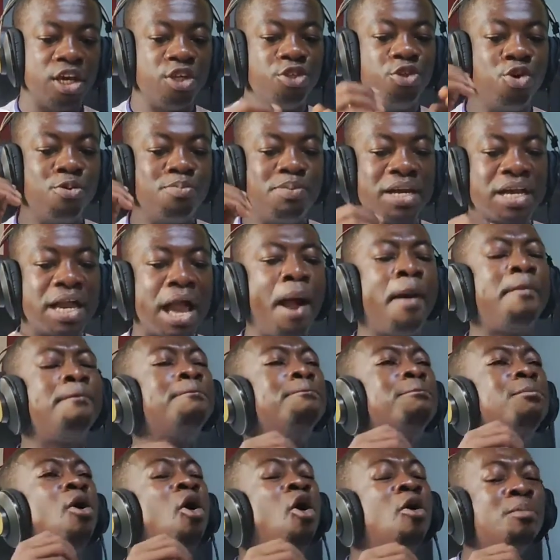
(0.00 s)
You become
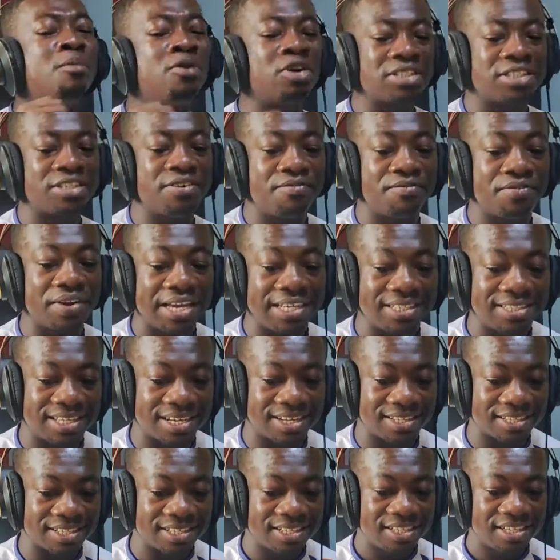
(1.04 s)
more
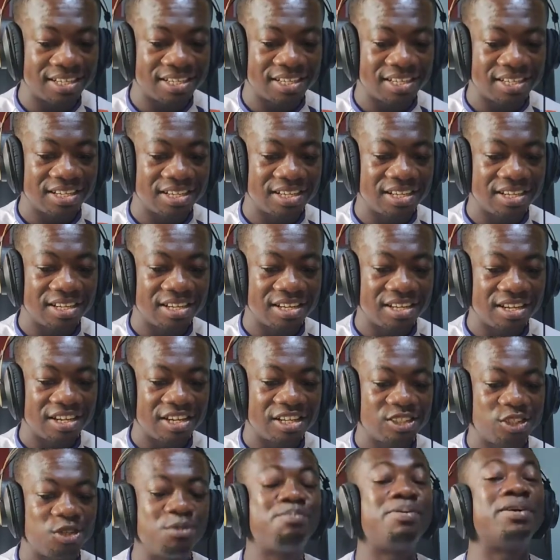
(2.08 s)
motivated
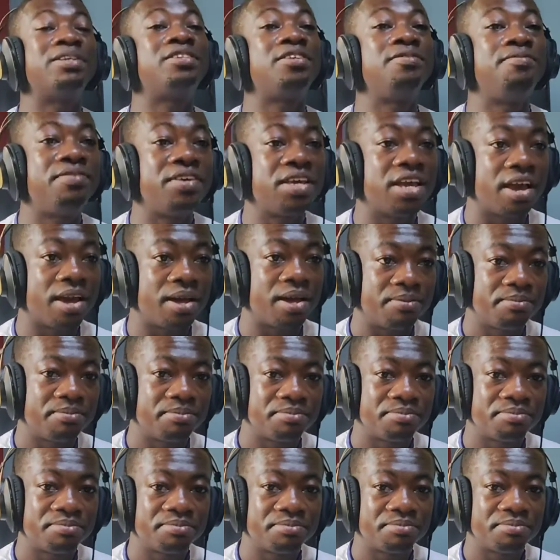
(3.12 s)
to persevere.
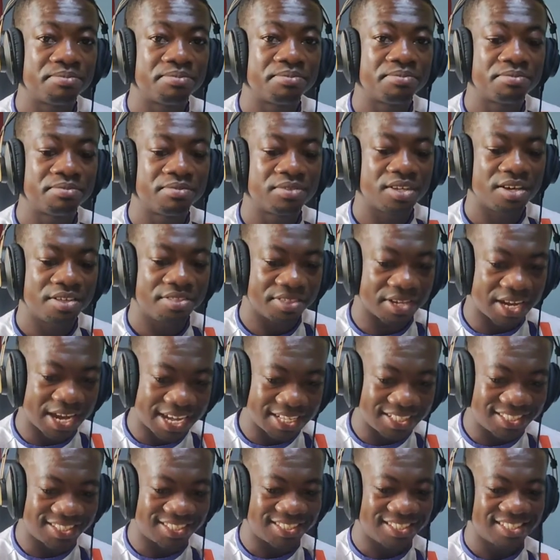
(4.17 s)

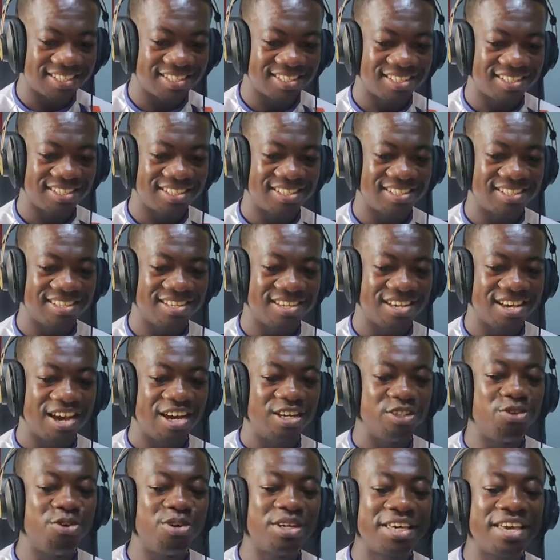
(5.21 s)
Thus,
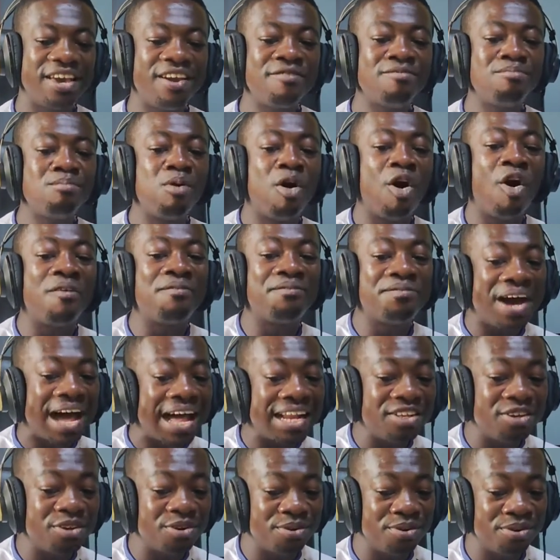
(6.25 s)
you give more
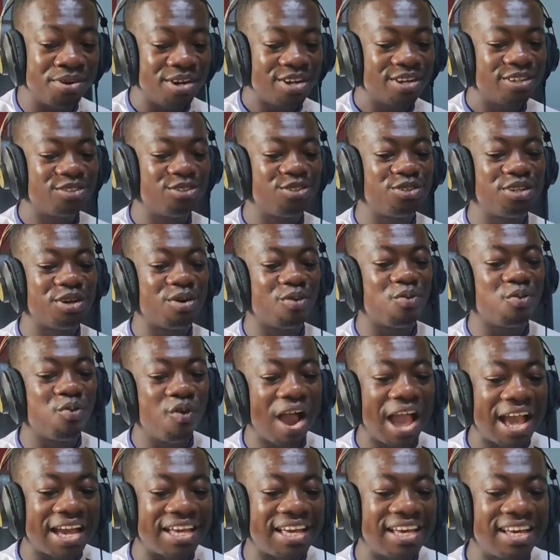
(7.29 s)
value to the
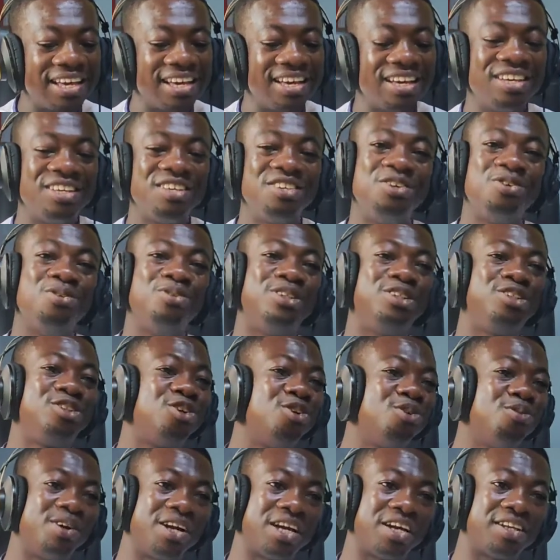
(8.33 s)
work you're
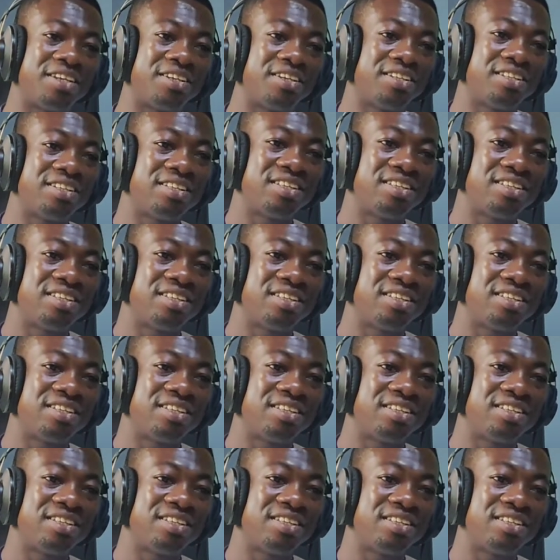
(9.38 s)
doing